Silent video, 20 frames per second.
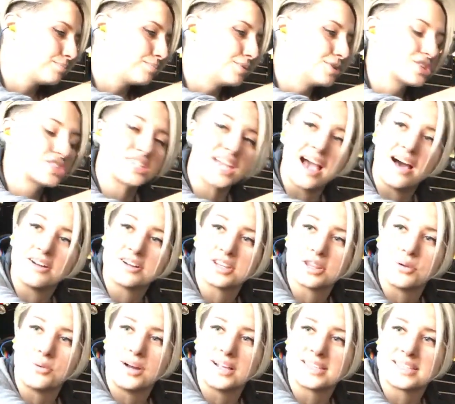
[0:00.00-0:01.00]
pushed down to
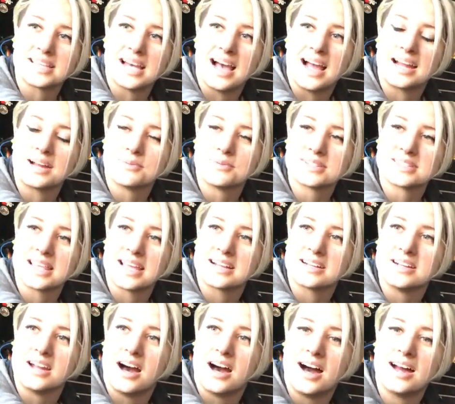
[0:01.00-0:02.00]
the one side, and it was like
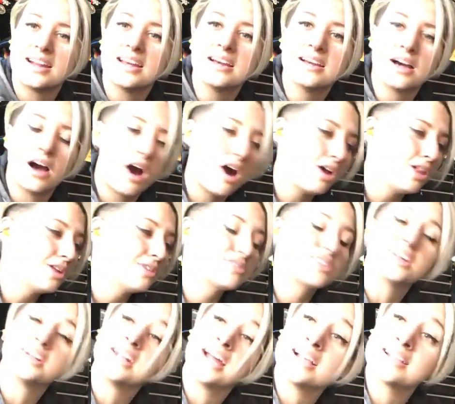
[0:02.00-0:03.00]
not all of
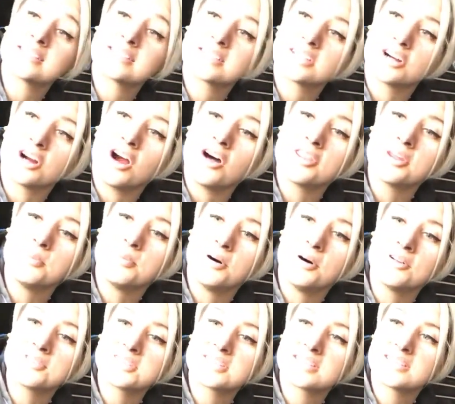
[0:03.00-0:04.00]
the nuts or all the
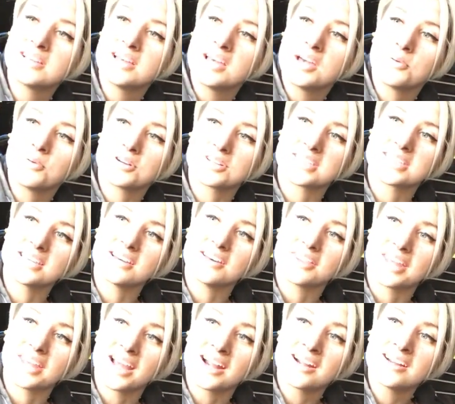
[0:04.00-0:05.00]
bolts were still
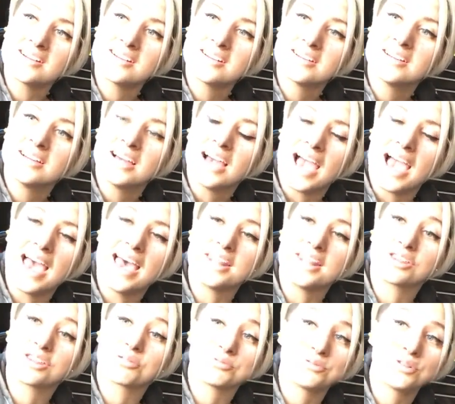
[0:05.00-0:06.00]
there
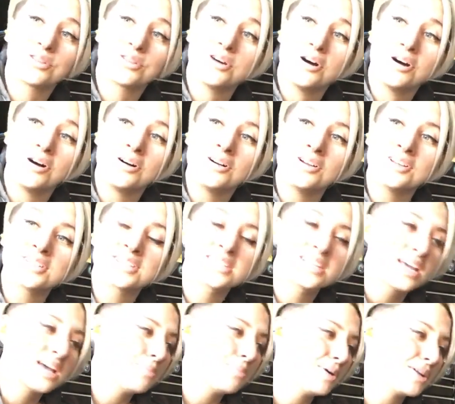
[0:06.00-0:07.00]
and through the holes,
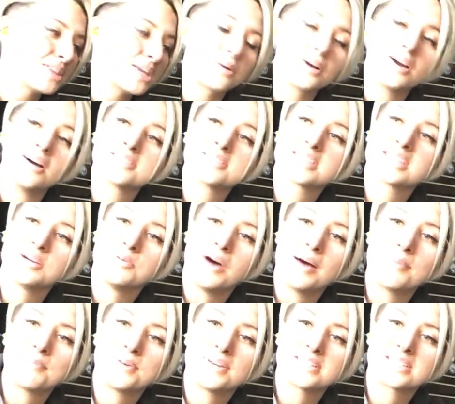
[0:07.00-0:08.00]
but they were all
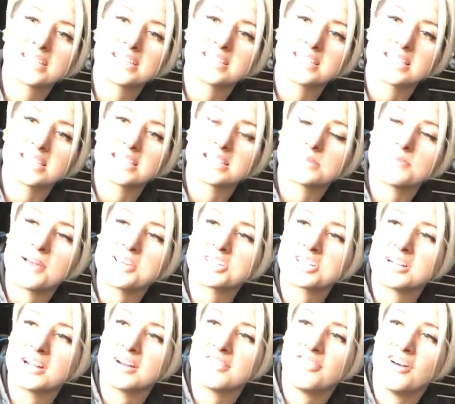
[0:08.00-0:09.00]
swampus because the
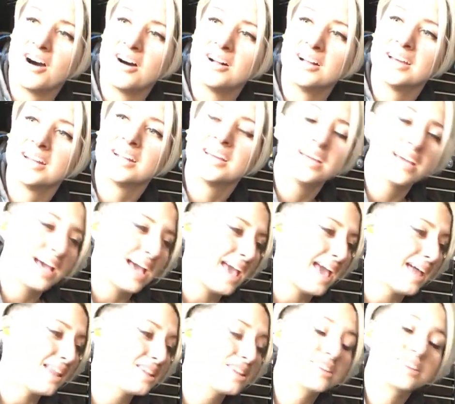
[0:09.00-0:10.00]
suspension had fallen
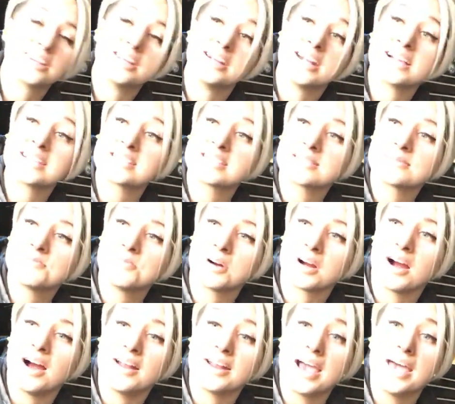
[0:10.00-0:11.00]
and the nuts were
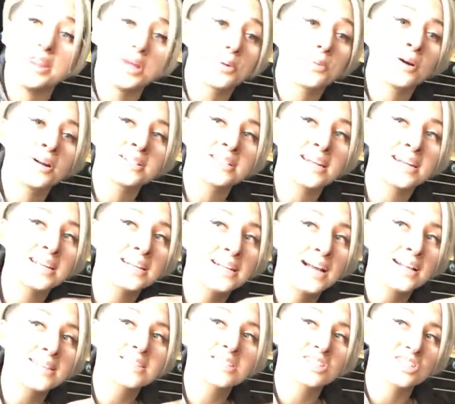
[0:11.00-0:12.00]
gone, and there weren't any
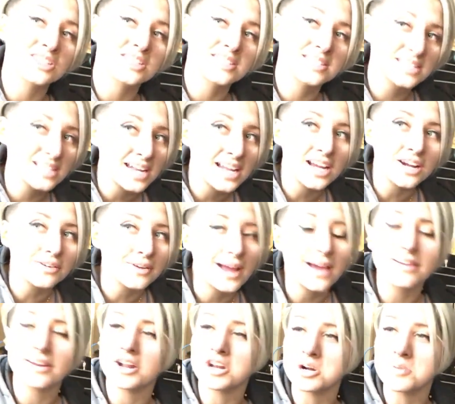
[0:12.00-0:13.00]
nuts just sitting
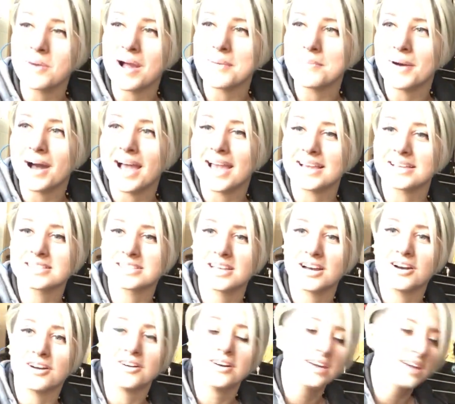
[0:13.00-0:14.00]
around under my bike.
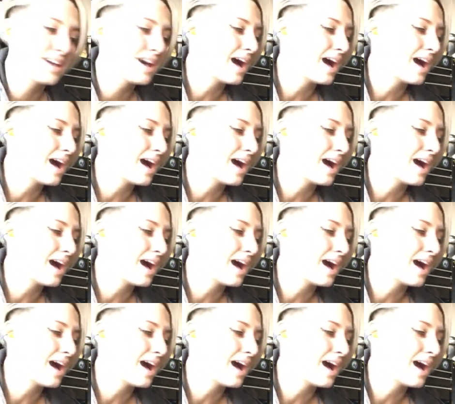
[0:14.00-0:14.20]
So,